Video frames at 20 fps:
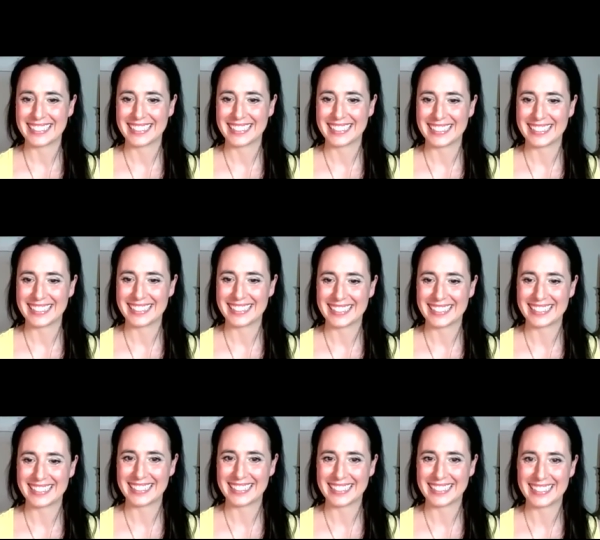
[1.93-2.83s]
This is
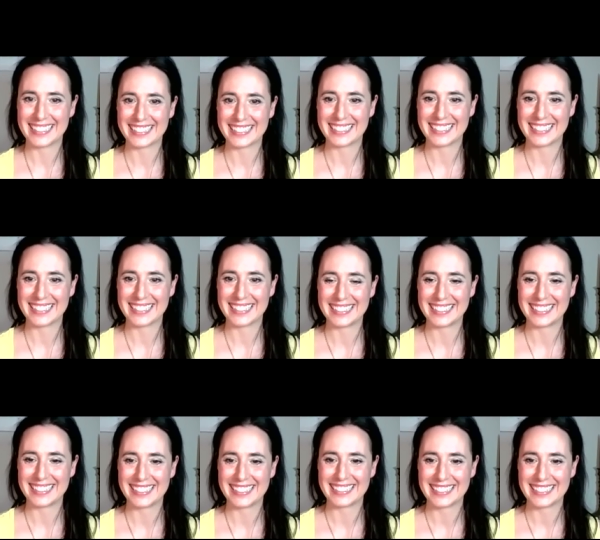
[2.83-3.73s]
crazy.
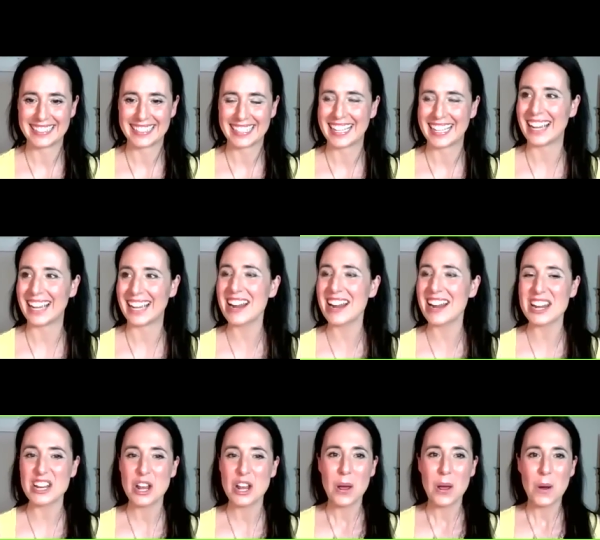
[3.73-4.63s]
Uh,
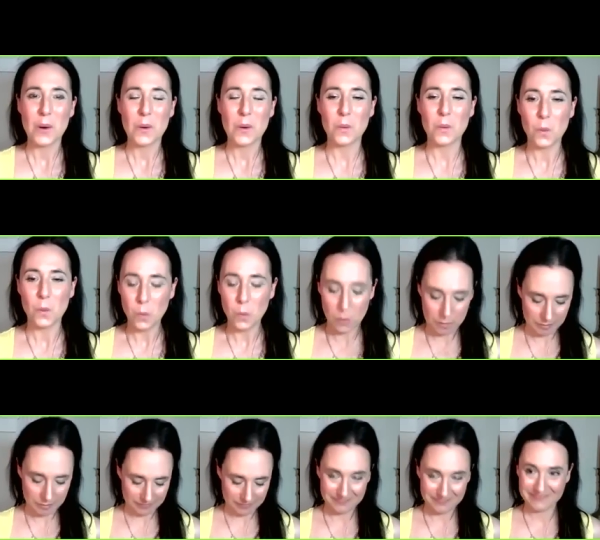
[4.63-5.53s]
This is
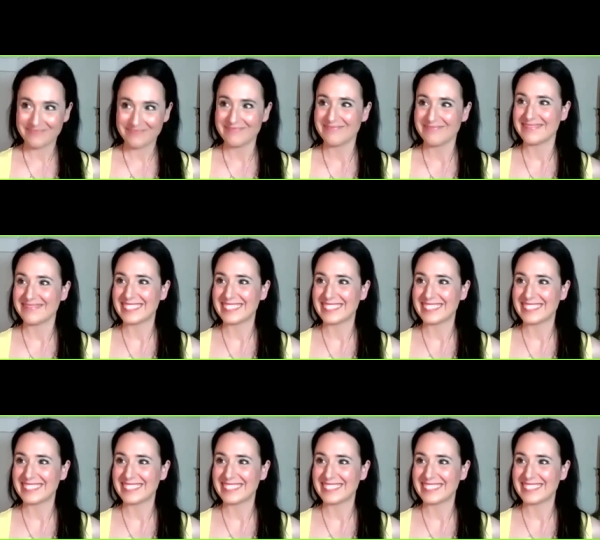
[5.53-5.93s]
wild.